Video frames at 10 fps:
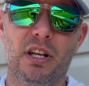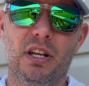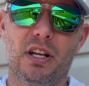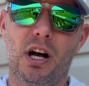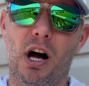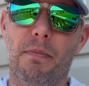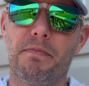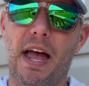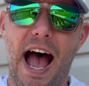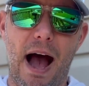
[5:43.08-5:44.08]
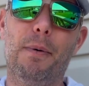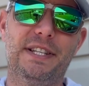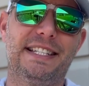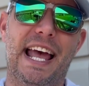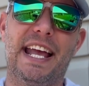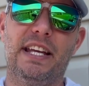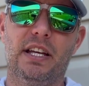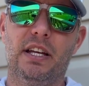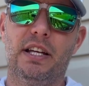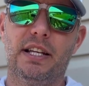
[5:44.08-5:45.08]
I would say
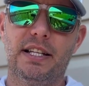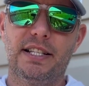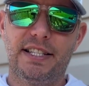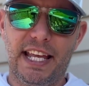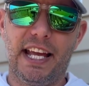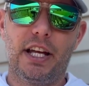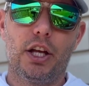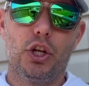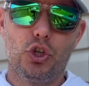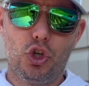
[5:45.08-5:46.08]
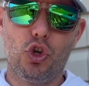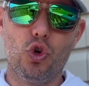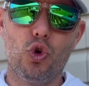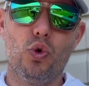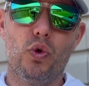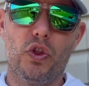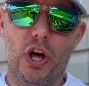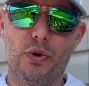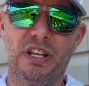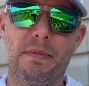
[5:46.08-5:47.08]
stick to
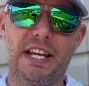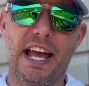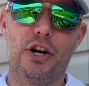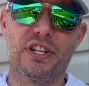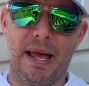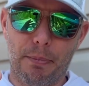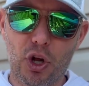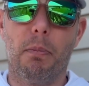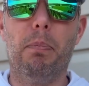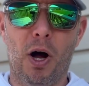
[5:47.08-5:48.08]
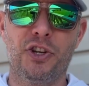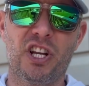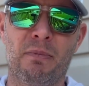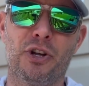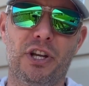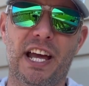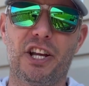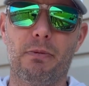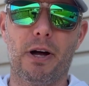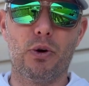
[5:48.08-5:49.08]
those imitators and put a bunch of them on your deck
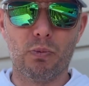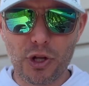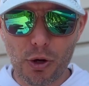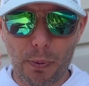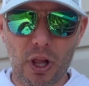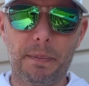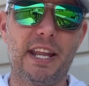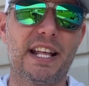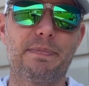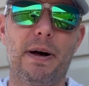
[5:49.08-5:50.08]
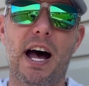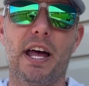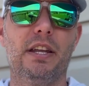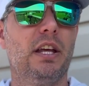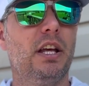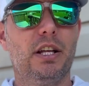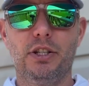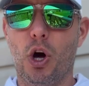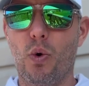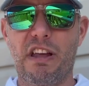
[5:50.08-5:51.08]
of your boat. And when you pull up to that spot,
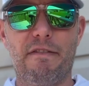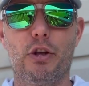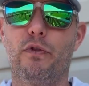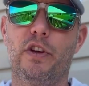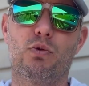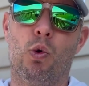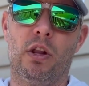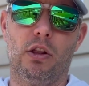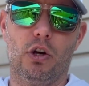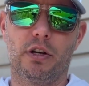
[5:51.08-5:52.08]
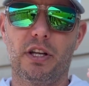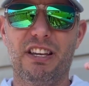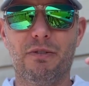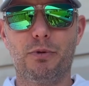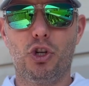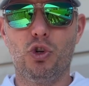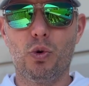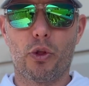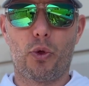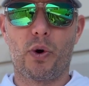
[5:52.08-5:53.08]
don't give those fish one look. Give them 2
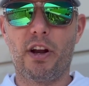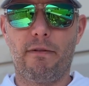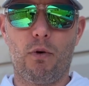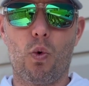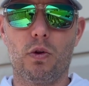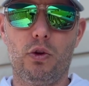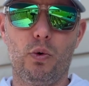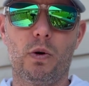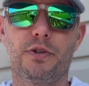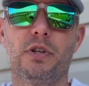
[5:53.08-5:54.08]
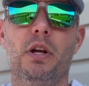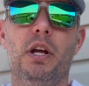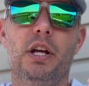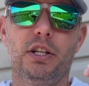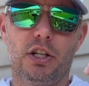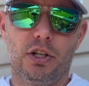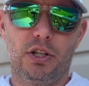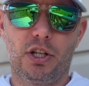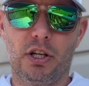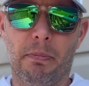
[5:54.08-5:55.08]
or 3 or 4 lures to
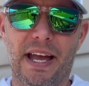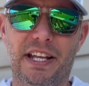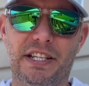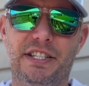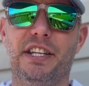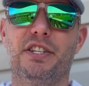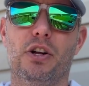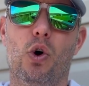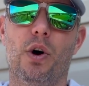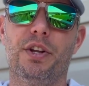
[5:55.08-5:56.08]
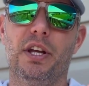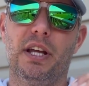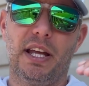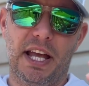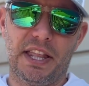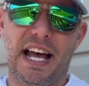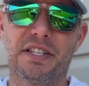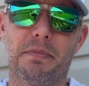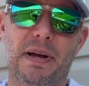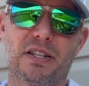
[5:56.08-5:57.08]
make a decision on. And
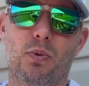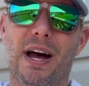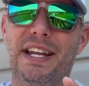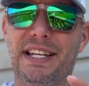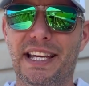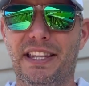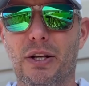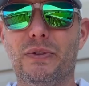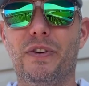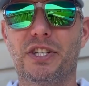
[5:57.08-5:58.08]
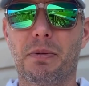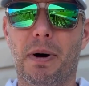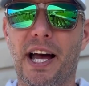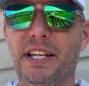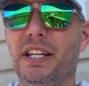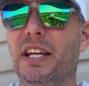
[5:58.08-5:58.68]
that's the best way to get those fish to bite.